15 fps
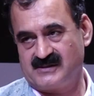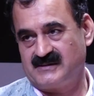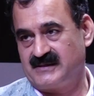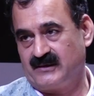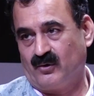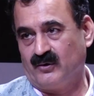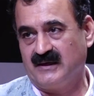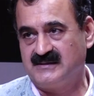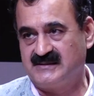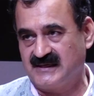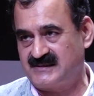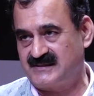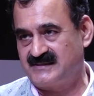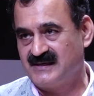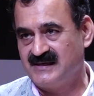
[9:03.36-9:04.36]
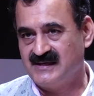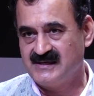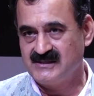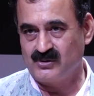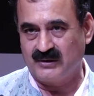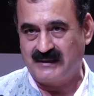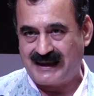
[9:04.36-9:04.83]
false, they don't
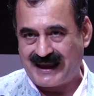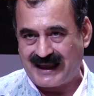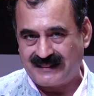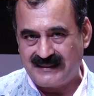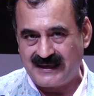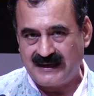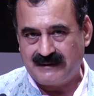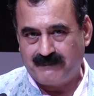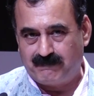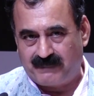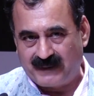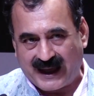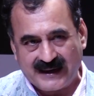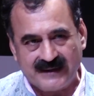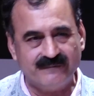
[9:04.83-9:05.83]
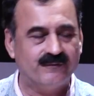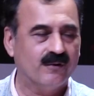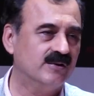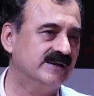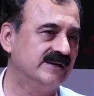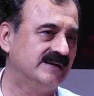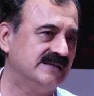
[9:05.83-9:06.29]
exist. So the
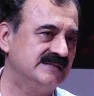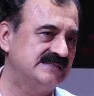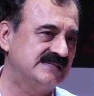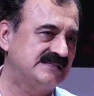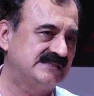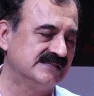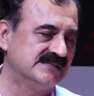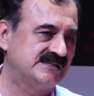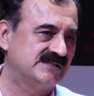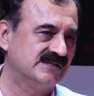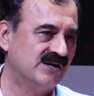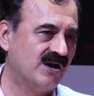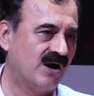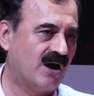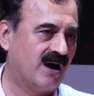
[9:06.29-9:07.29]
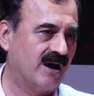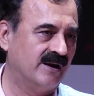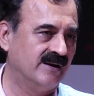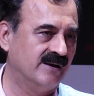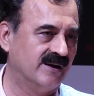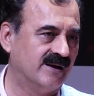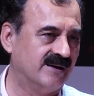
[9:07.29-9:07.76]
blindfolded insistence
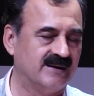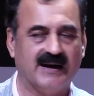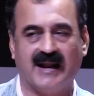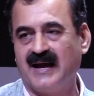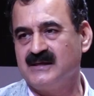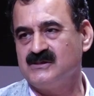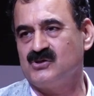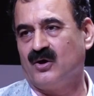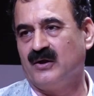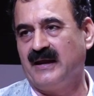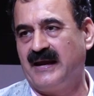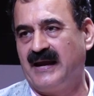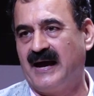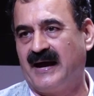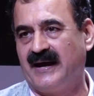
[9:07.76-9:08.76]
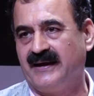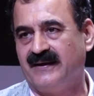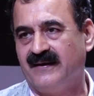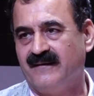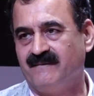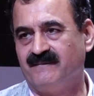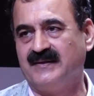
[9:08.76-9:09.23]
on reliance on
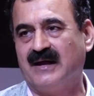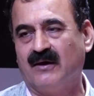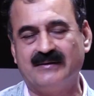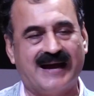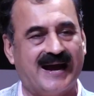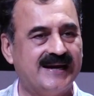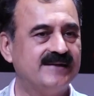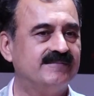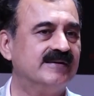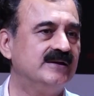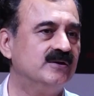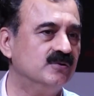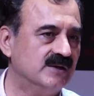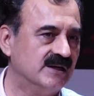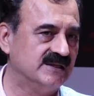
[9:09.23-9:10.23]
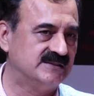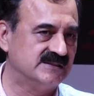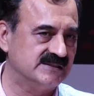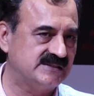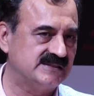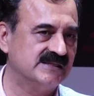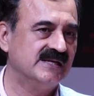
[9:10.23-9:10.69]
AI without adequate
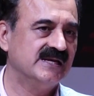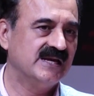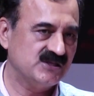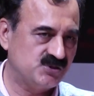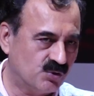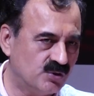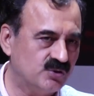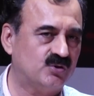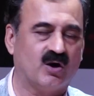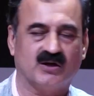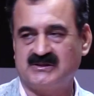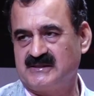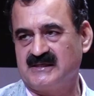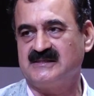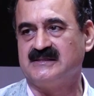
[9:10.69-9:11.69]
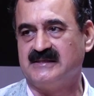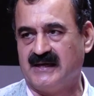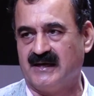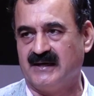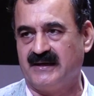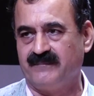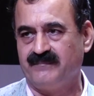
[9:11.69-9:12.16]
due diligence is going to
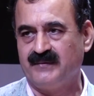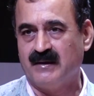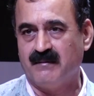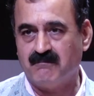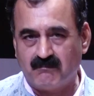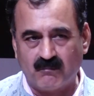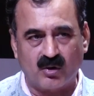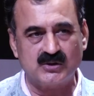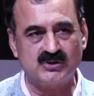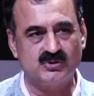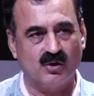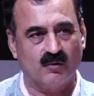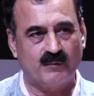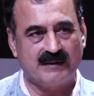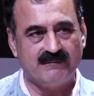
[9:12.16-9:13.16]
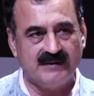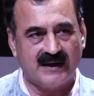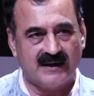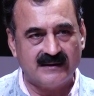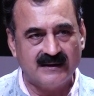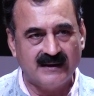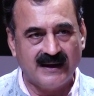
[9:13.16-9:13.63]
cost us dearly. More
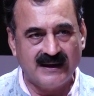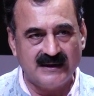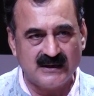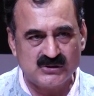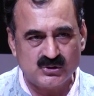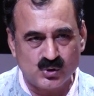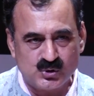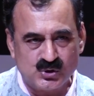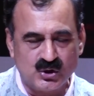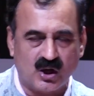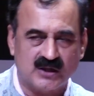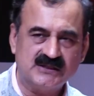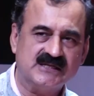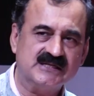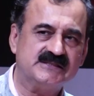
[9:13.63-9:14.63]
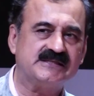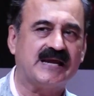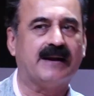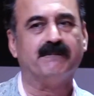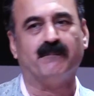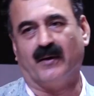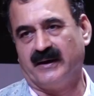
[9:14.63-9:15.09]
so when we are in a
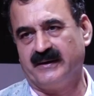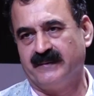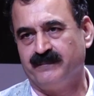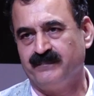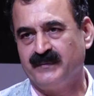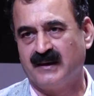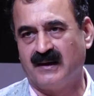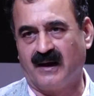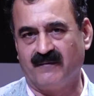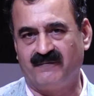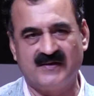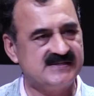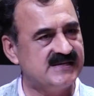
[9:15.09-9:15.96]
sociological standpoint,